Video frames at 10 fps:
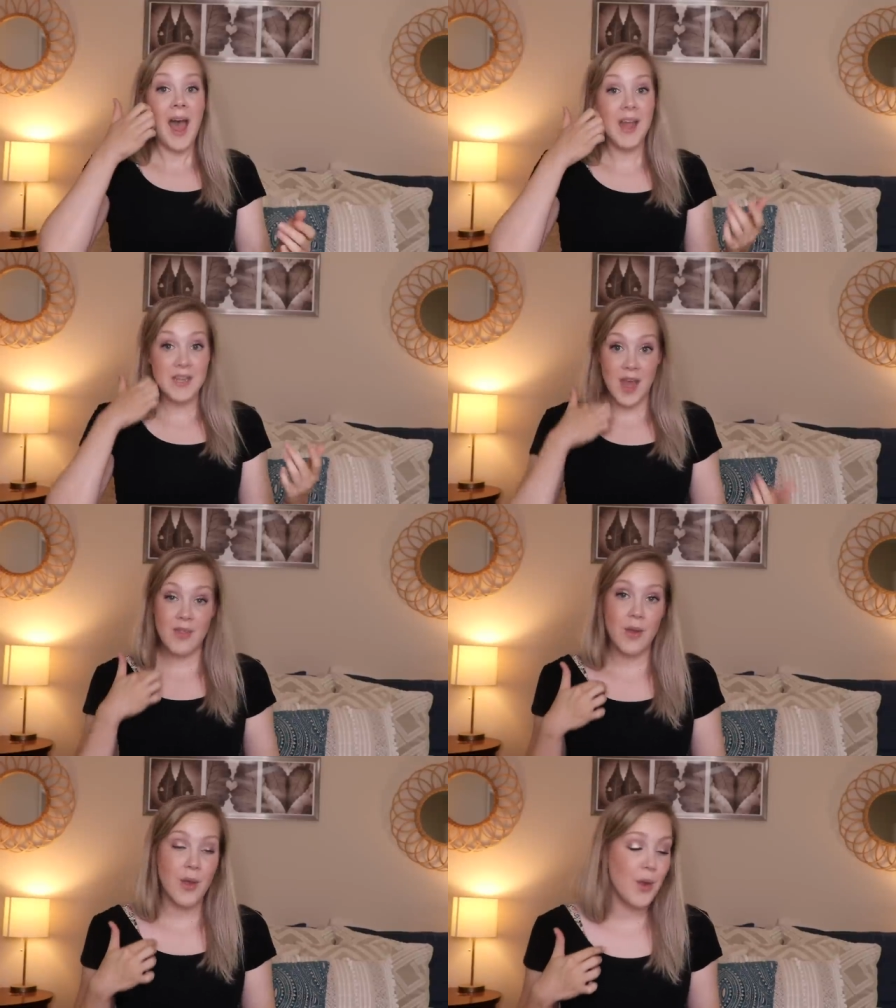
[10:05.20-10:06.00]

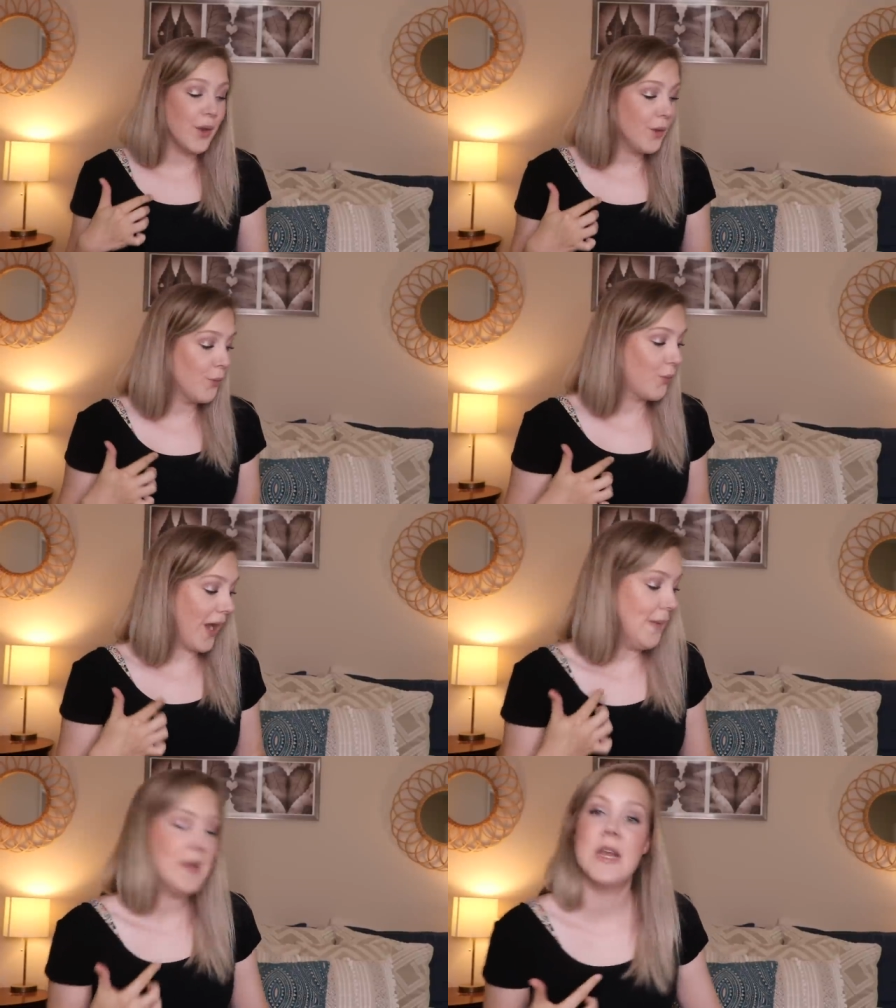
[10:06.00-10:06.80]
Another
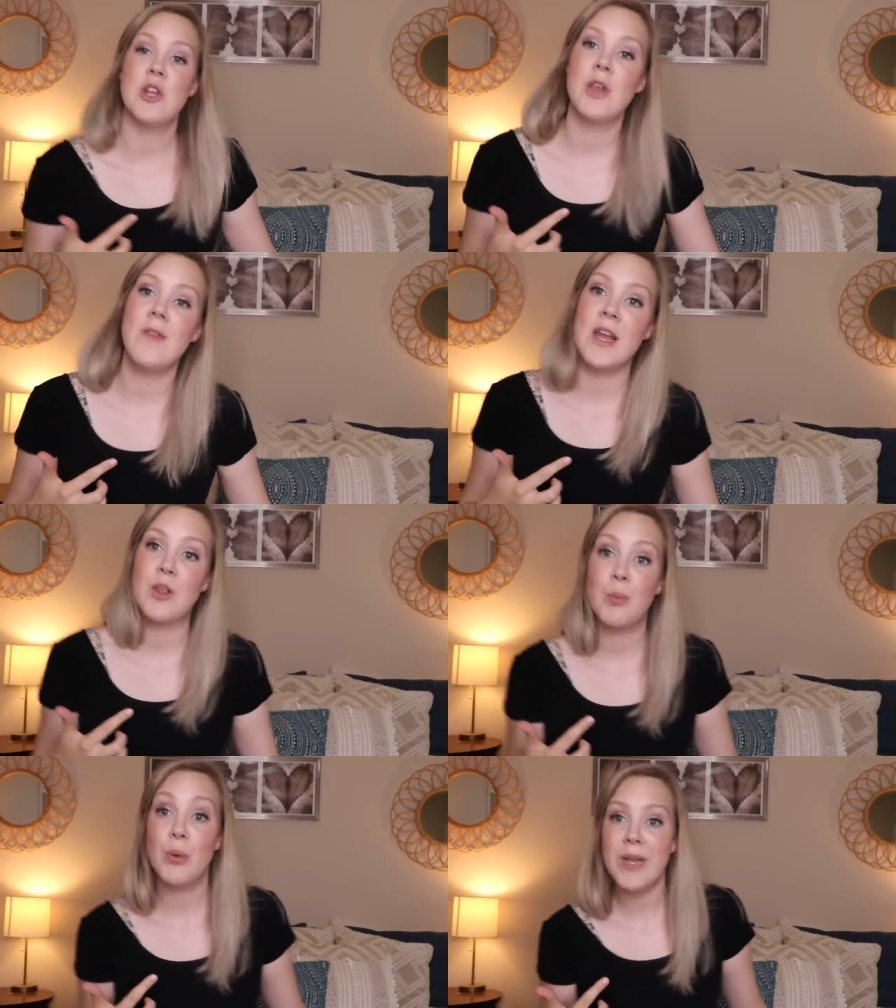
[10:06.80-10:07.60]
recommendation that
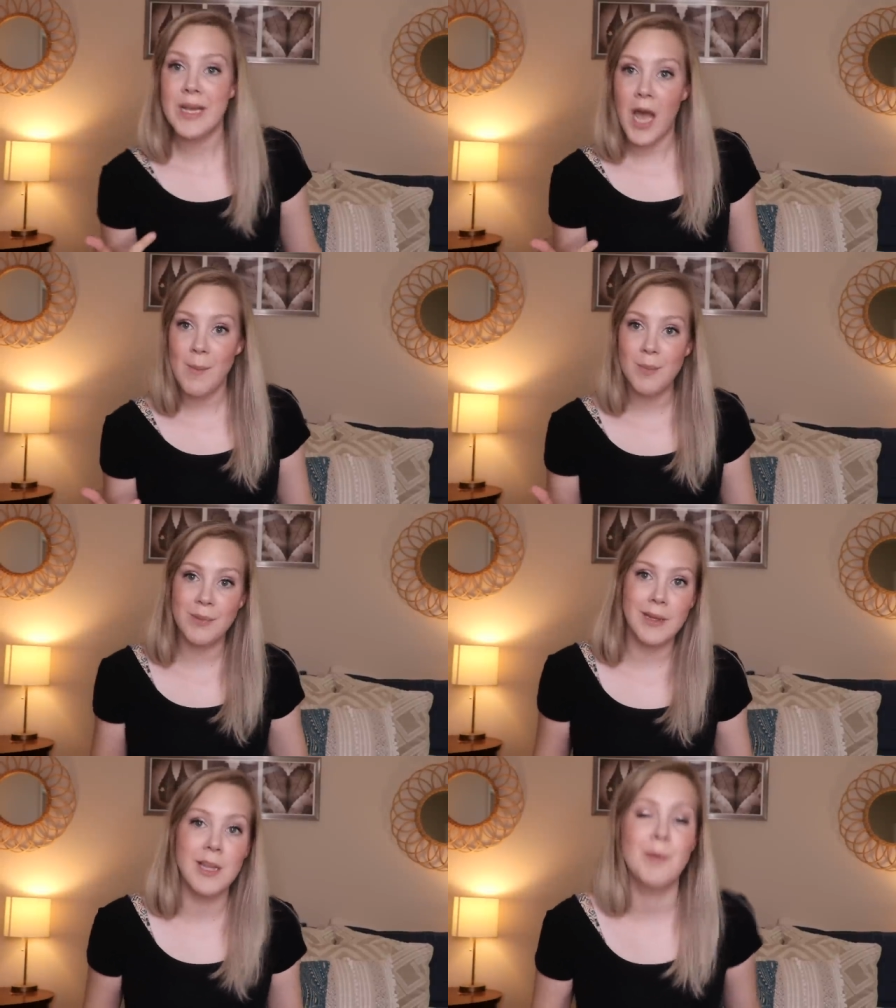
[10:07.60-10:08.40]
is pretty
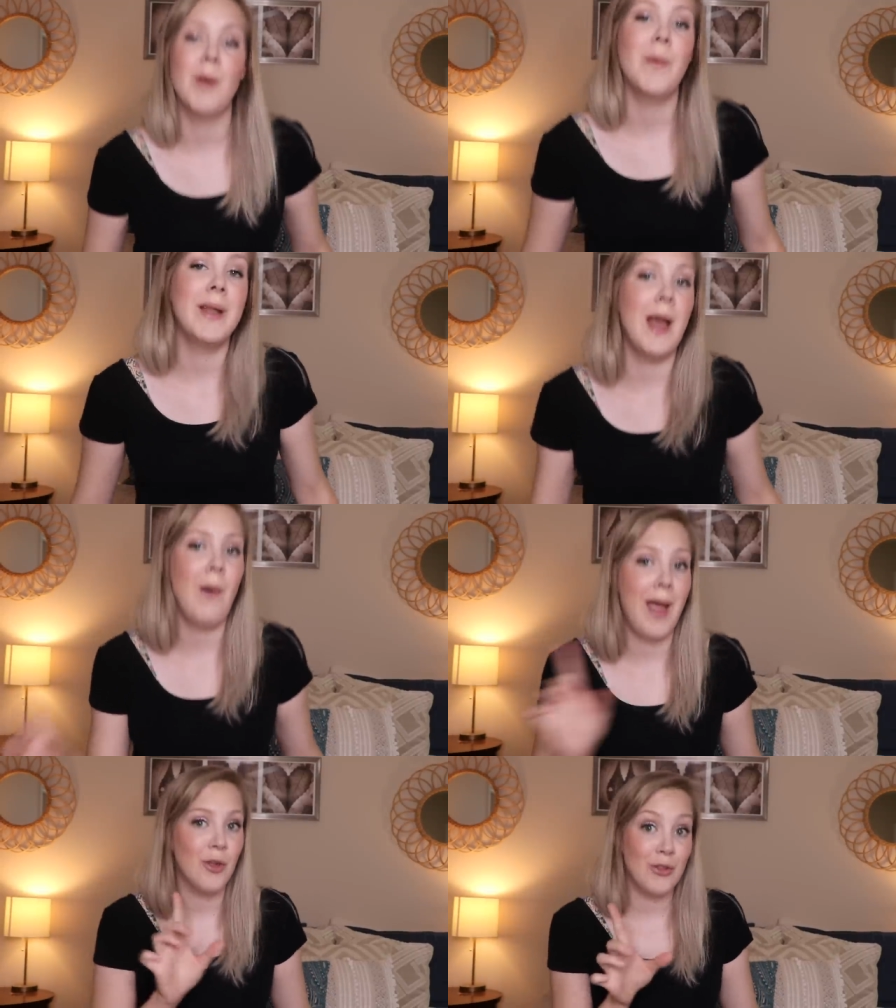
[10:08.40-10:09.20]
commonplace, but we
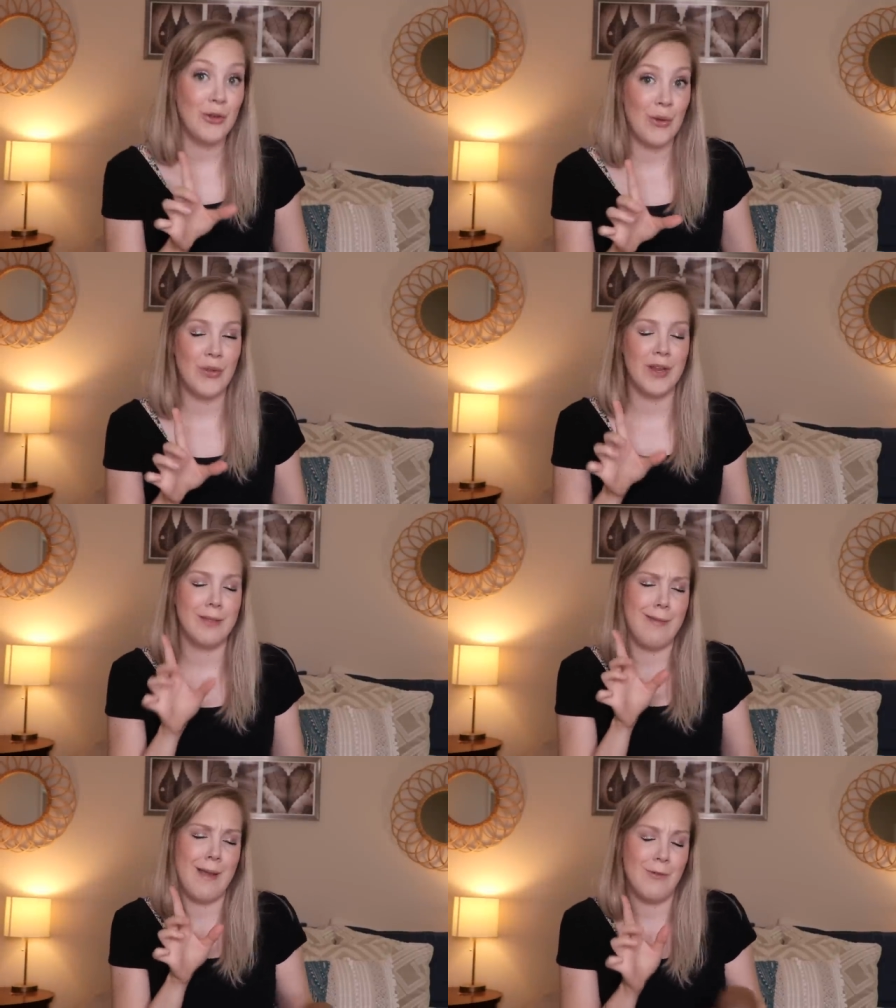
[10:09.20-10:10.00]
now actually know that
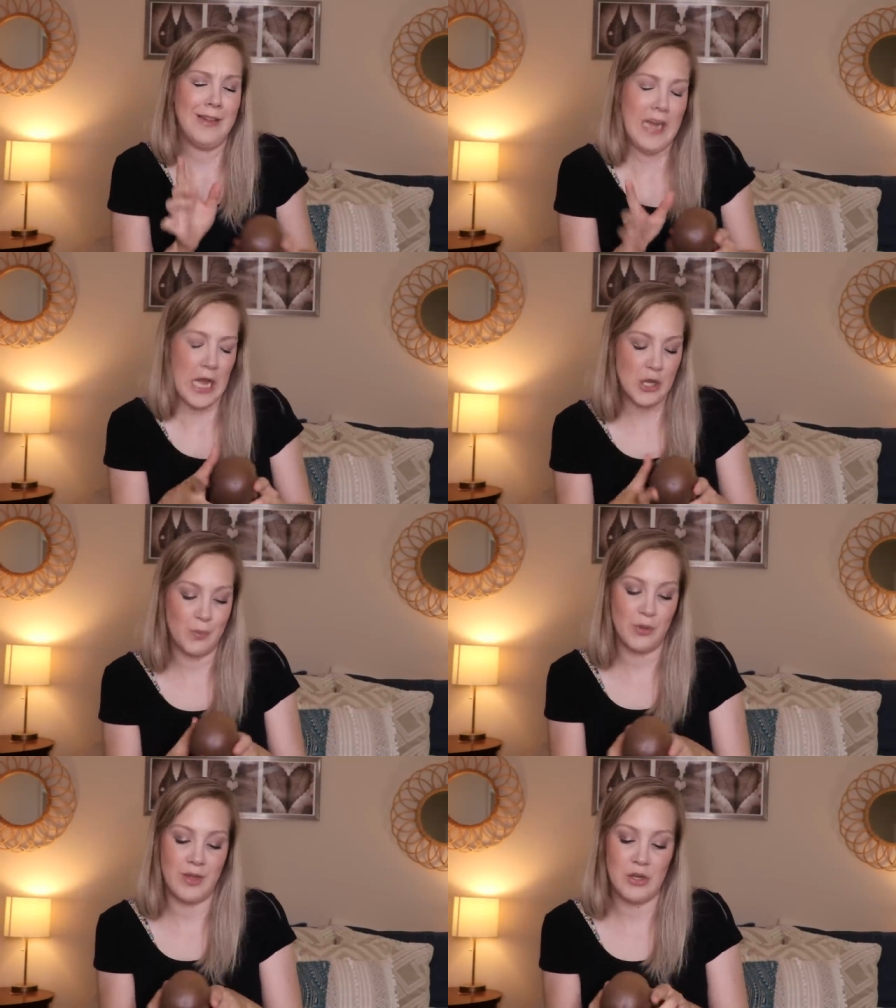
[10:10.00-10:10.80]
it's not really
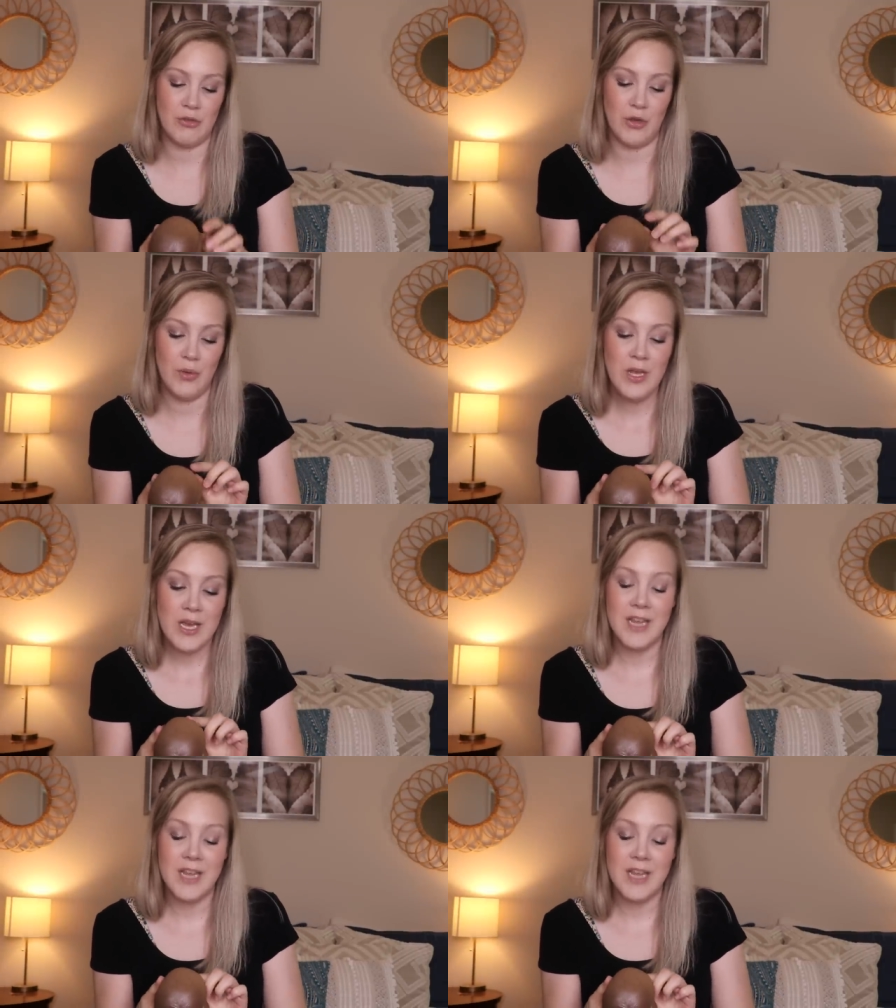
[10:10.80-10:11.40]
100% true,